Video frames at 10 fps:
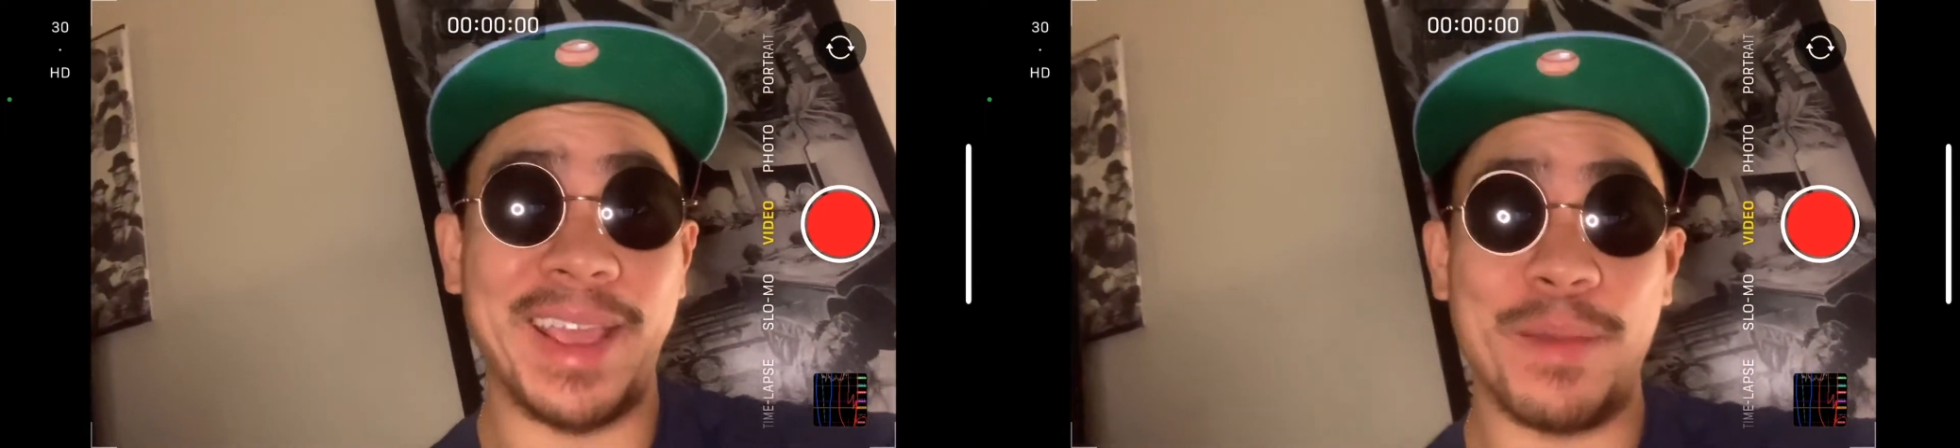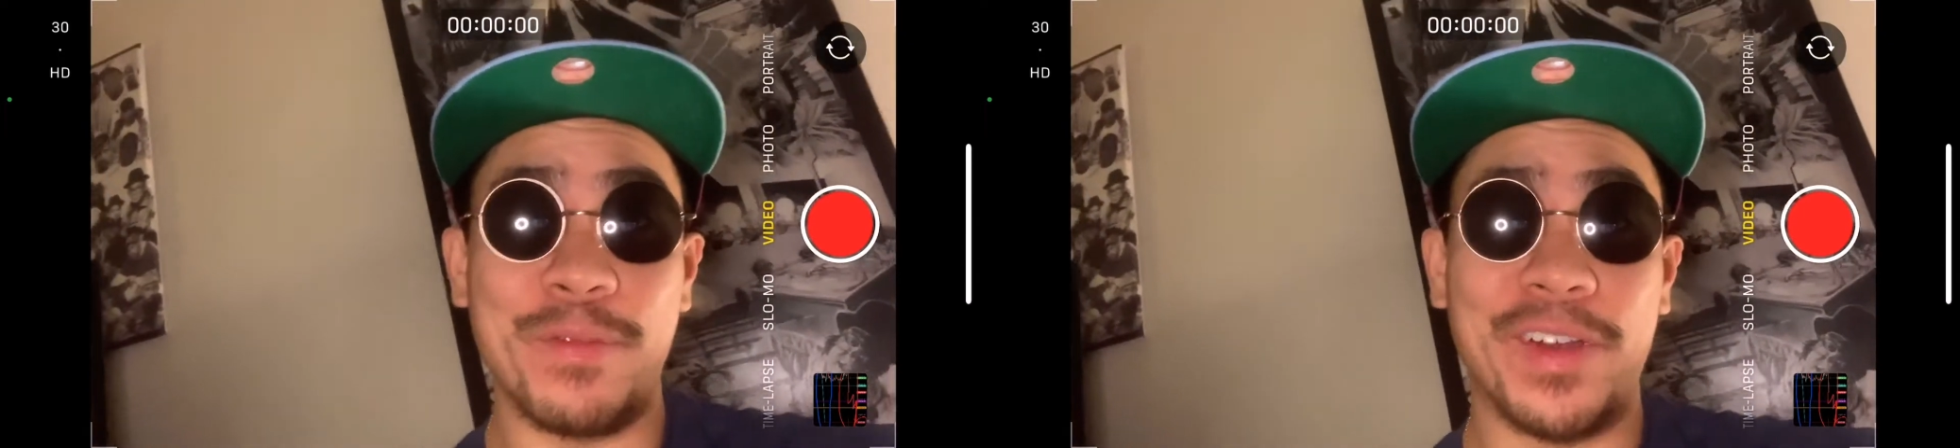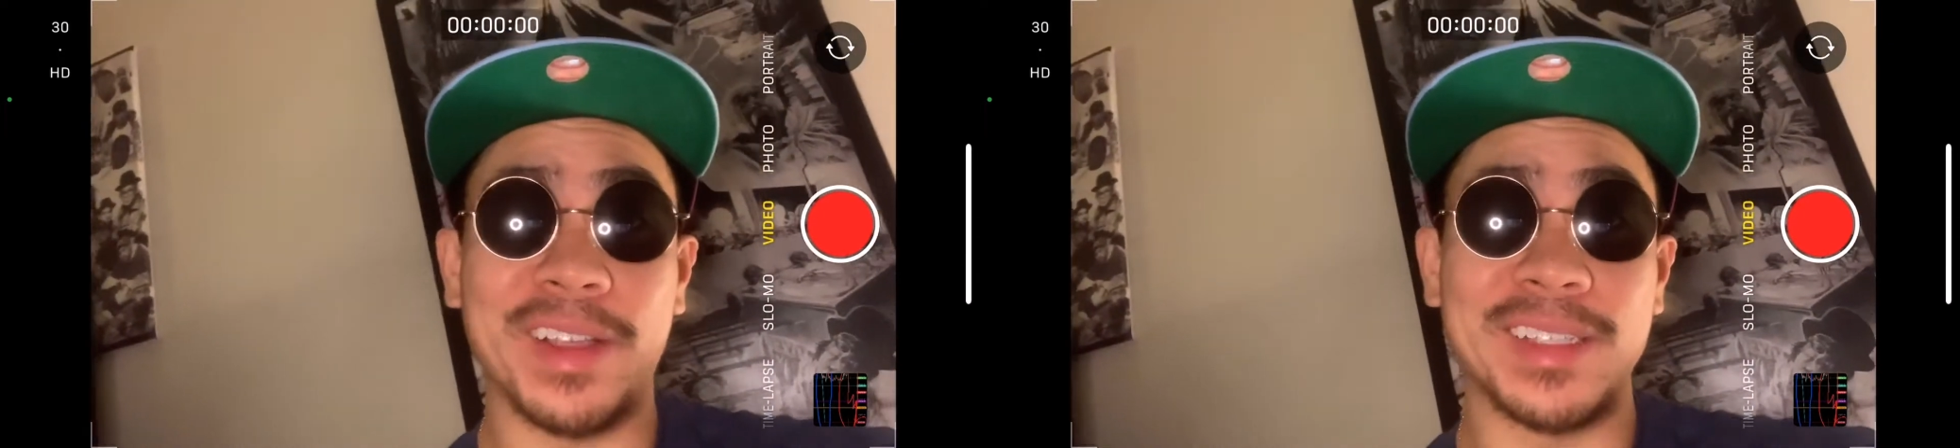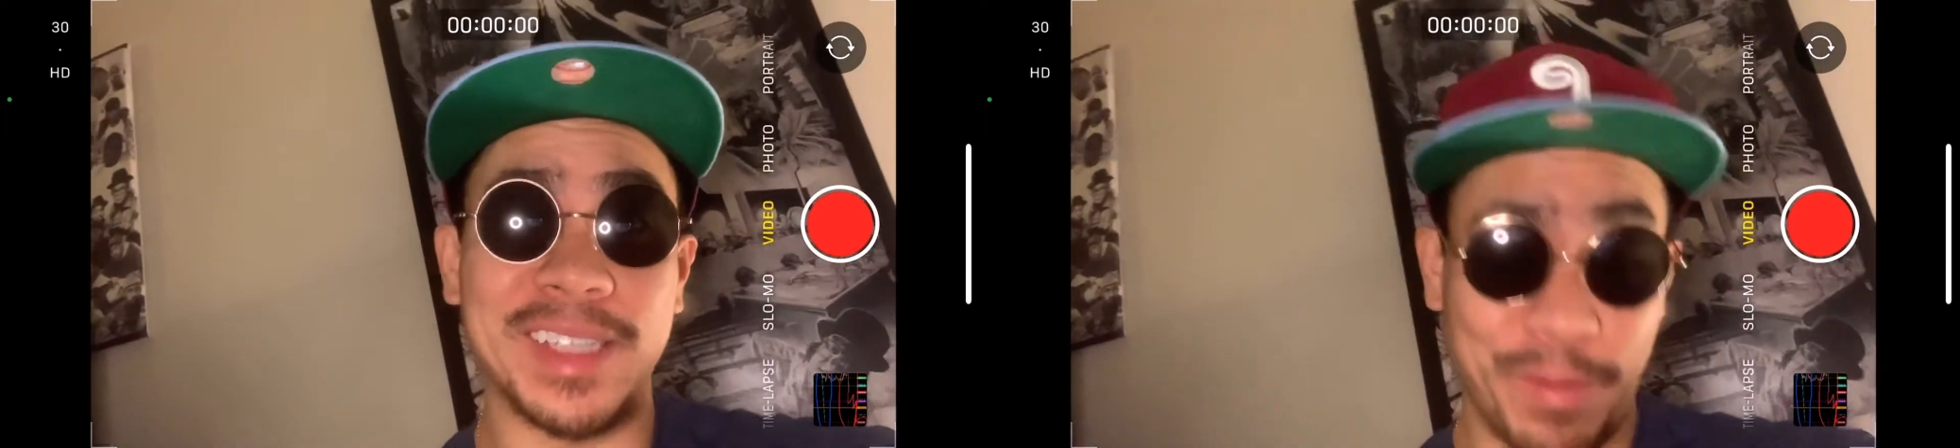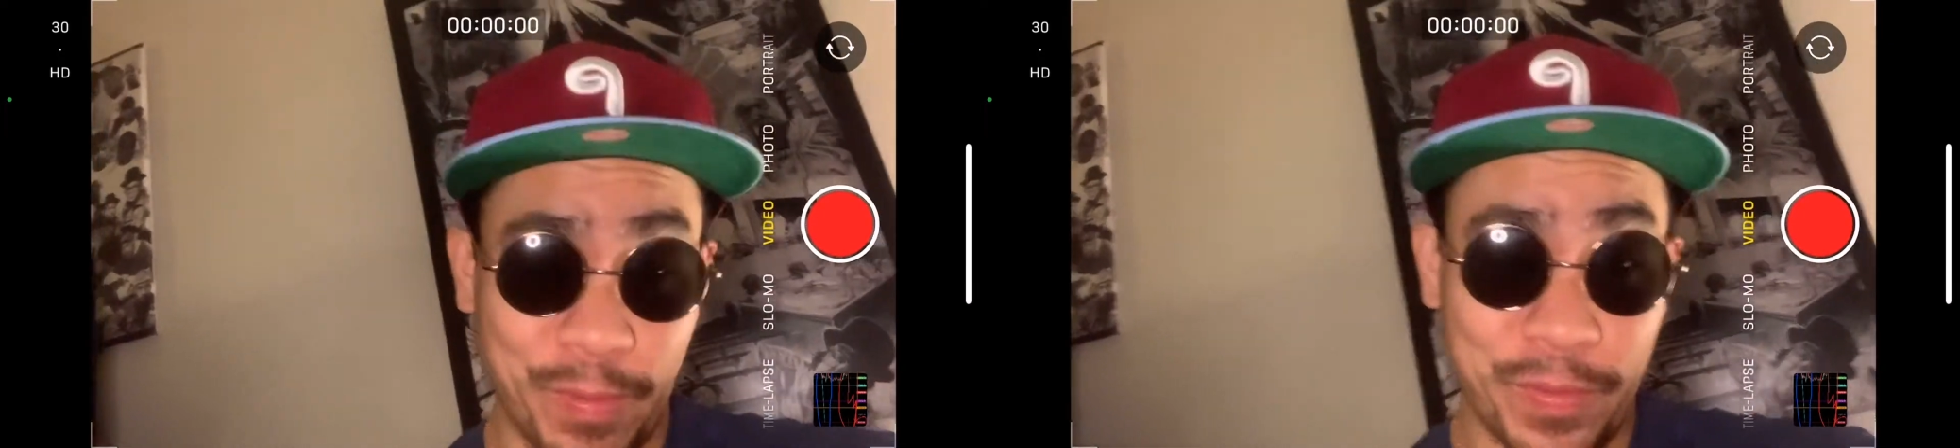I've been fucking
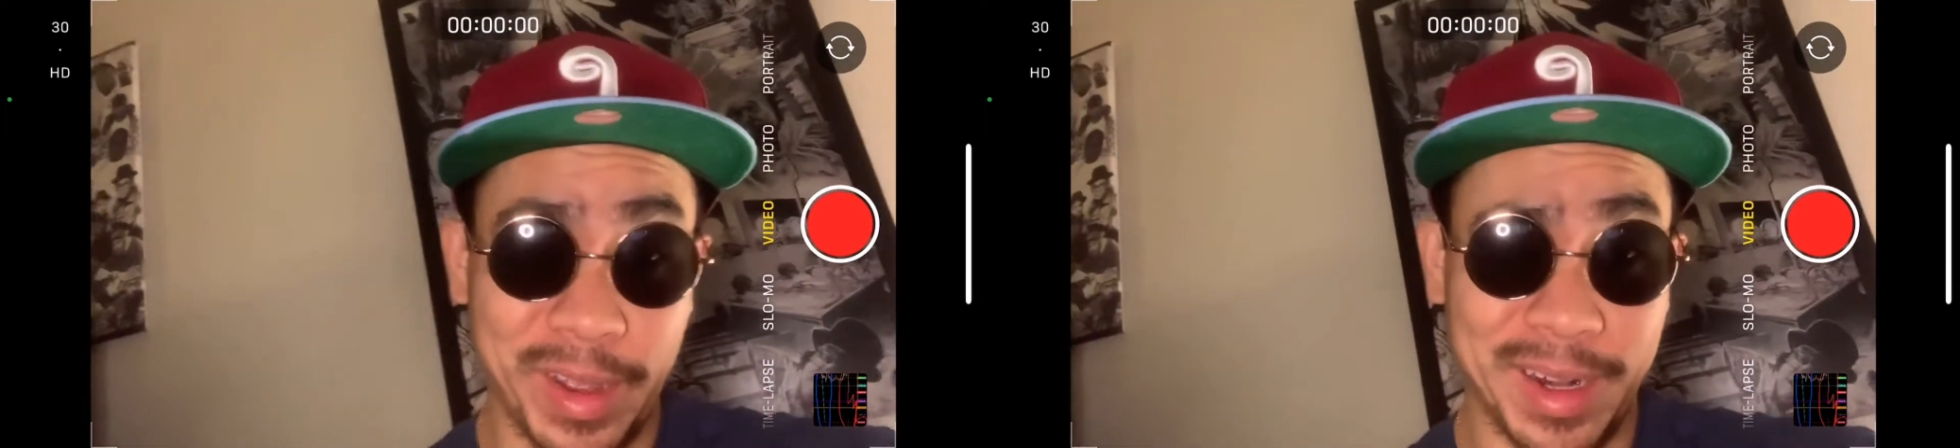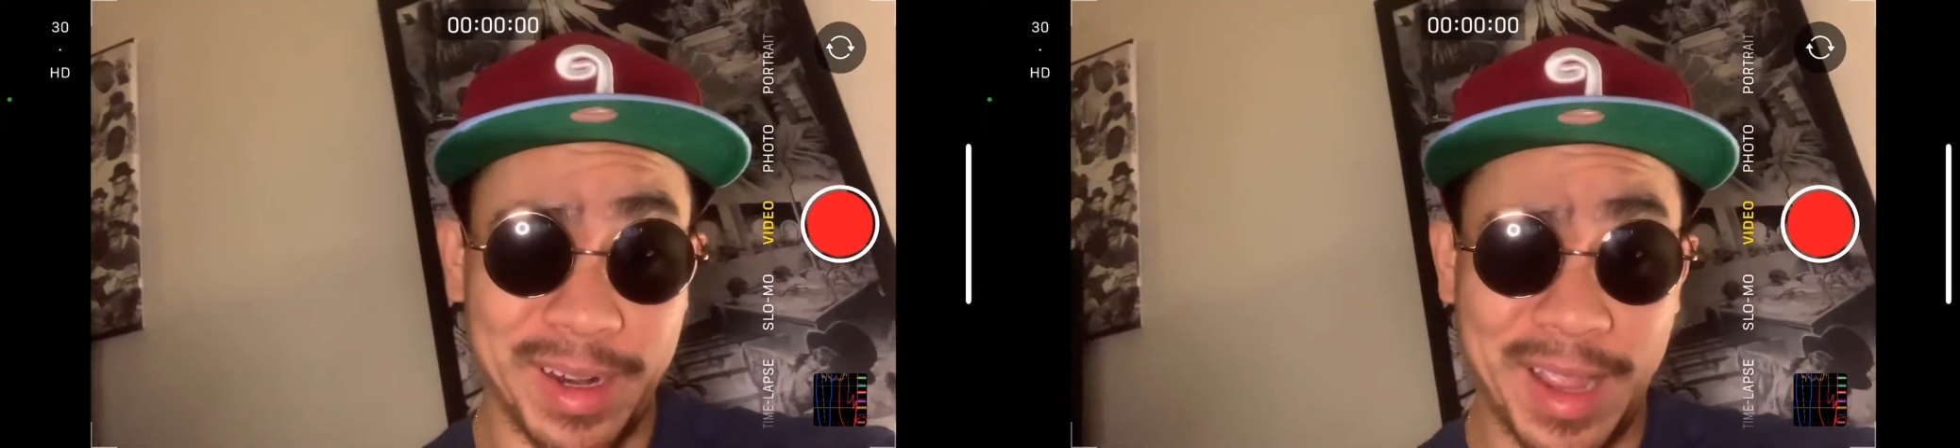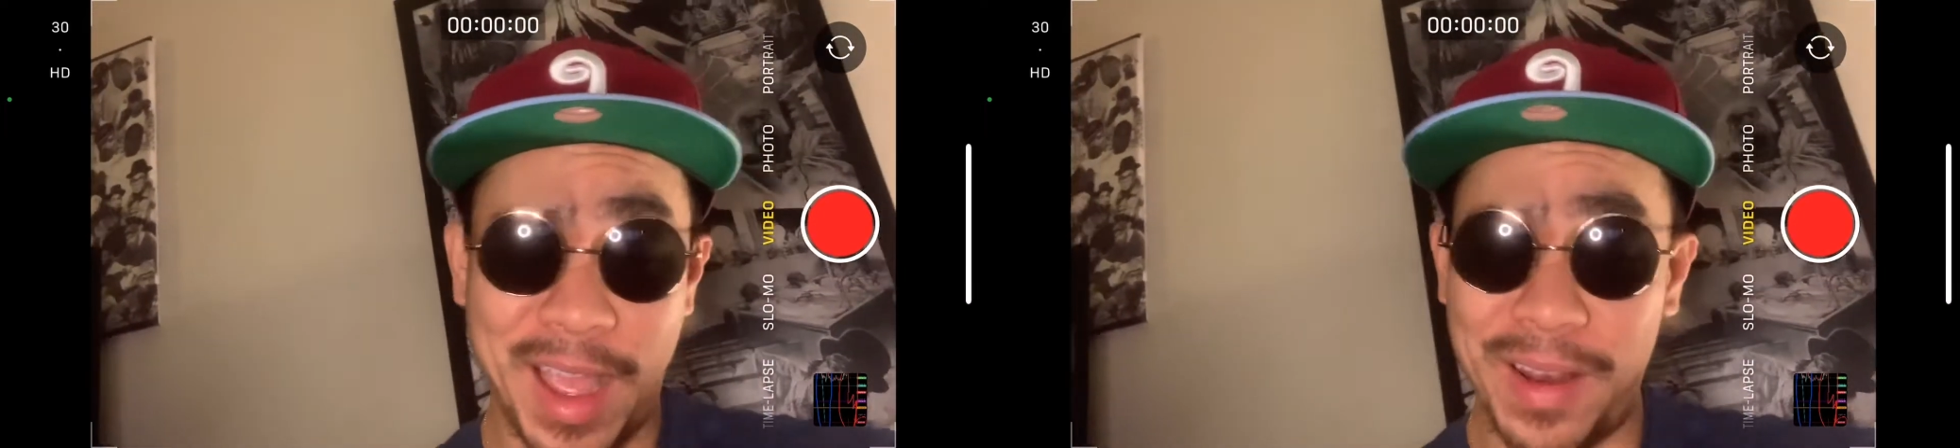saying for fucking how